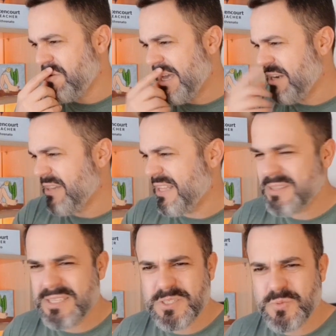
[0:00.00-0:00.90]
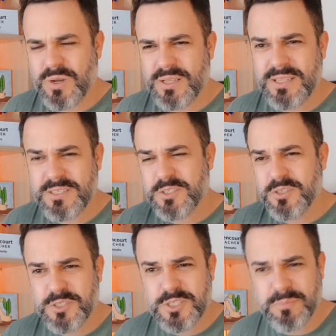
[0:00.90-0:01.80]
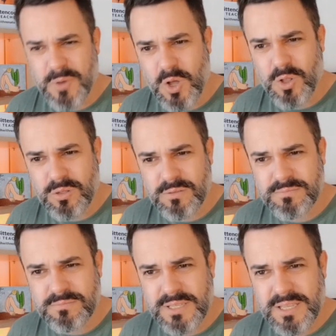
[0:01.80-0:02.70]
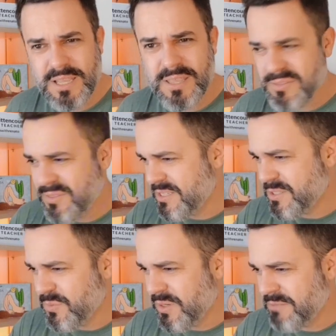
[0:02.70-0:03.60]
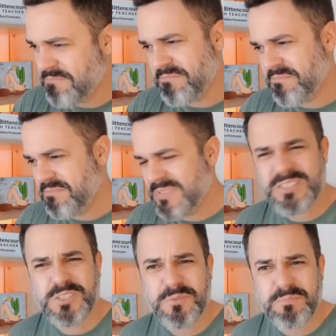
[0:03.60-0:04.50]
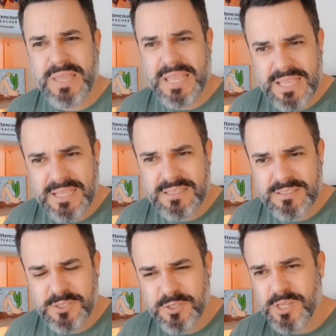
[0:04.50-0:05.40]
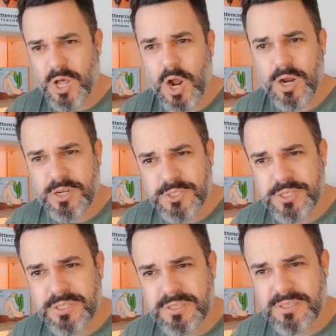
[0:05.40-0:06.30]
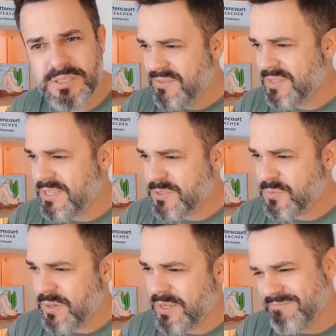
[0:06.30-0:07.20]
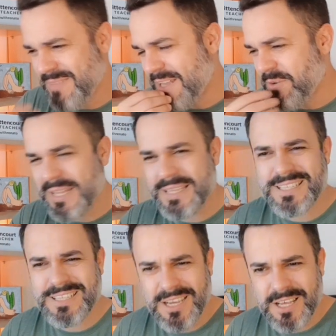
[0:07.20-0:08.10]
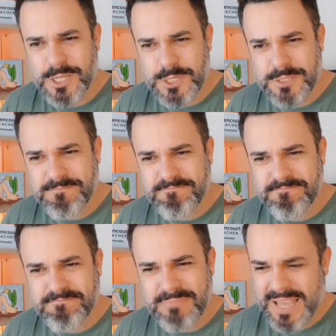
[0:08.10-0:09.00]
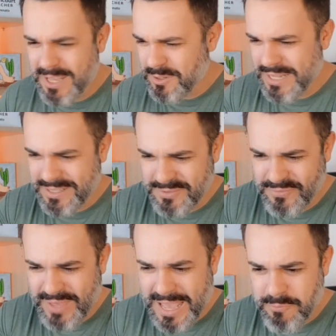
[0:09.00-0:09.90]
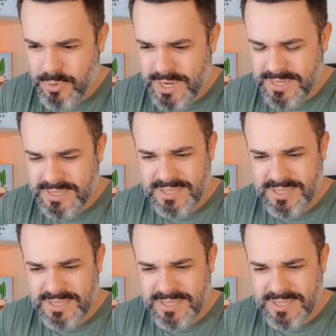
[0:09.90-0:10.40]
I don't like this one, it's too small. This one is too big, too large. This one, I don't like the color. I don't like the fabric.